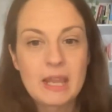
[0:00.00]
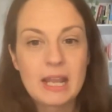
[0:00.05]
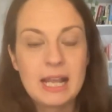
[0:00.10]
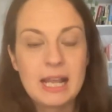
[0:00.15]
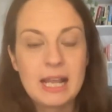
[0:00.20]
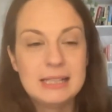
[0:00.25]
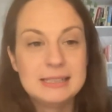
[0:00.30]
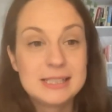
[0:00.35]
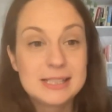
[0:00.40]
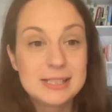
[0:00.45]

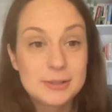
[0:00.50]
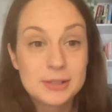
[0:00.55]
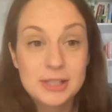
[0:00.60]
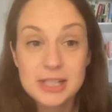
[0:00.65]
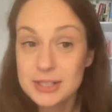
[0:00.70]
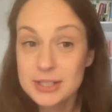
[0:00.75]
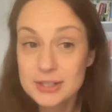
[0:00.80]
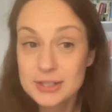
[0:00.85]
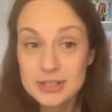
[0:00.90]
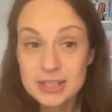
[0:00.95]
And this
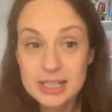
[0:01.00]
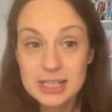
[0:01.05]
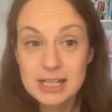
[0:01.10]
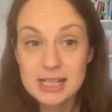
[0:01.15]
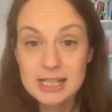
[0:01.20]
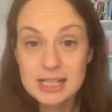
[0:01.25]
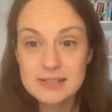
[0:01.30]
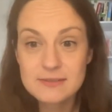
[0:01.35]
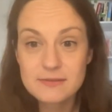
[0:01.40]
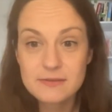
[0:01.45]
location
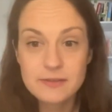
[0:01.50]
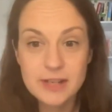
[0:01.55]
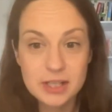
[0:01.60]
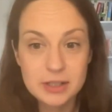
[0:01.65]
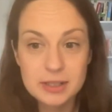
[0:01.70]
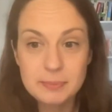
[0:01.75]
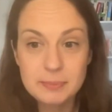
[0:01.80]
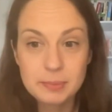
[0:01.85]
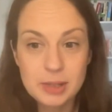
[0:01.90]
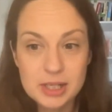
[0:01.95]
data is
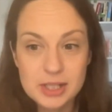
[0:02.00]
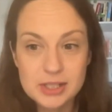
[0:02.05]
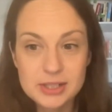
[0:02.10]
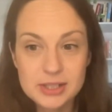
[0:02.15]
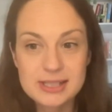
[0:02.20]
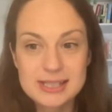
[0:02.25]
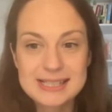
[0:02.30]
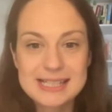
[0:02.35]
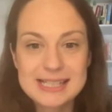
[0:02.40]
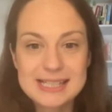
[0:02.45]
very
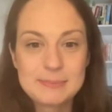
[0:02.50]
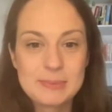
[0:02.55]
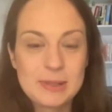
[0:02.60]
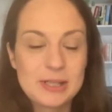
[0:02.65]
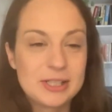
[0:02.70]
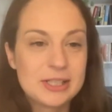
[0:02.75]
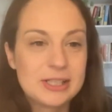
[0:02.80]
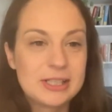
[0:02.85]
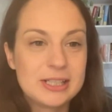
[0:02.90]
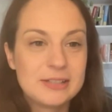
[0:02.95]
precious,
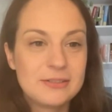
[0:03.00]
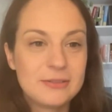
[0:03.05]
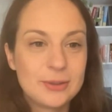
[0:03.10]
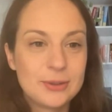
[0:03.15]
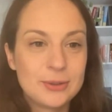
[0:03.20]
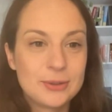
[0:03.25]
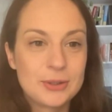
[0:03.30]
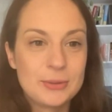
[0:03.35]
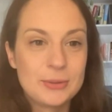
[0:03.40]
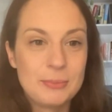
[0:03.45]
especially if
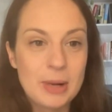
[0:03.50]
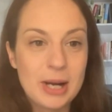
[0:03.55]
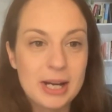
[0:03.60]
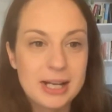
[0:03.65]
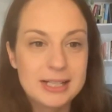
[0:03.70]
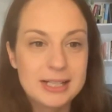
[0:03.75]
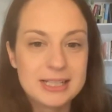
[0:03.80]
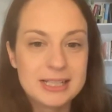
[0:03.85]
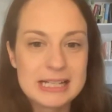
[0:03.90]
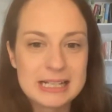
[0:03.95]
you're
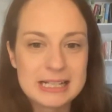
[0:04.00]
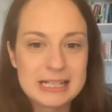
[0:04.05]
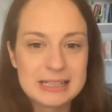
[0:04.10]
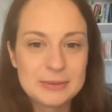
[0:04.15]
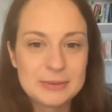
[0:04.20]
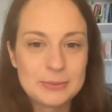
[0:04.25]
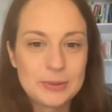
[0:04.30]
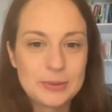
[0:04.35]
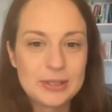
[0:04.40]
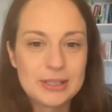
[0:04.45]
combining
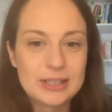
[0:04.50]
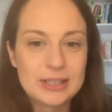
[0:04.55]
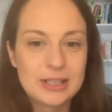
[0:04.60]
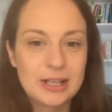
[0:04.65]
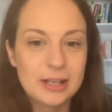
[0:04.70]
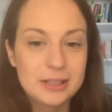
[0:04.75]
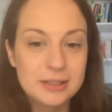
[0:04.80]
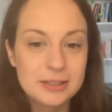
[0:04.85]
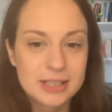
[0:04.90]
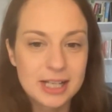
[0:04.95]
it with
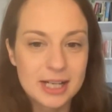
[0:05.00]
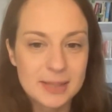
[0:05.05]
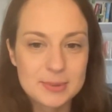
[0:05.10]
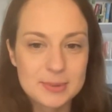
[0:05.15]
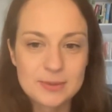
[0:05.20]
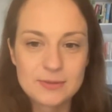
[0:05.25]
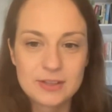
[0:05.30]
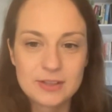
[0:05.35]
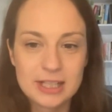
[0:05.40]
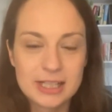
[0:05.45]
other
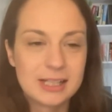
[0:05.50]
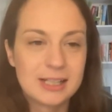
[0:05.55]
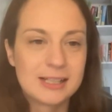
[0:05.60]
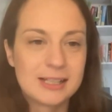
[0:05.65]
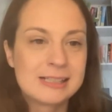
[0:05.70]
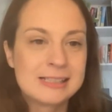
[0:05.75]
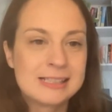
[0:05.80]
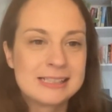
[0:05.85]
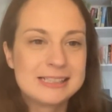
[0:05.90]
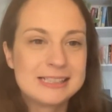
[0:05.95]
types of
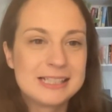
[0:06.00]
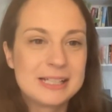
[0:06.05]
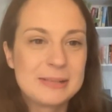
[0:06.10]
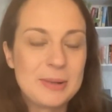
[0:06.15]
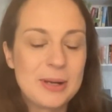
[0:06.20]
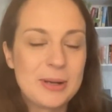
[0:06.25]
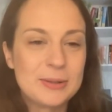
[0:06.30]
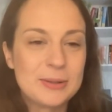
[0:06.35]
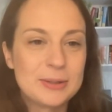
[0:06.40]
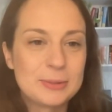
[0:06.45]
data
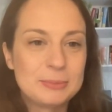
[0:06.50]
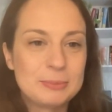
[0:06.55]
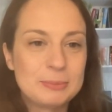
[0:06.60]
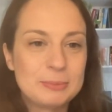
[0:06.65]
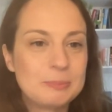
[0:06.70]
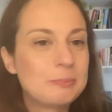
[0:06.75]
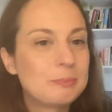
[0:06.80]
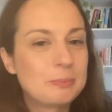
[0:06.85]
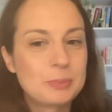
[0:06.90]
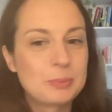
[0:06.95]
about your
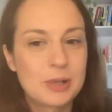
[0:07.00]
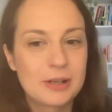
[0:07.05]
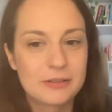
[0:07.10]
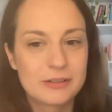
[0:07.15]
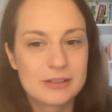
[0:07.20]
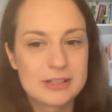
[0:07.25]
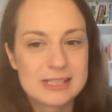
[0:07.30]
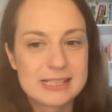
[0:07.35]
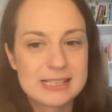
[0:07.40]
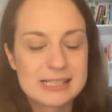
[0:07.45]

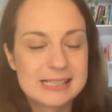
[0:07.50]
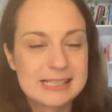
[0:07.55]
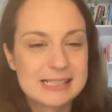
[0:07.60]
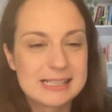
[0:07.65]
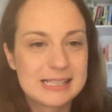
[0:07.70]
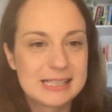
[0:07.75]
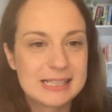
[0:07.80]
preferences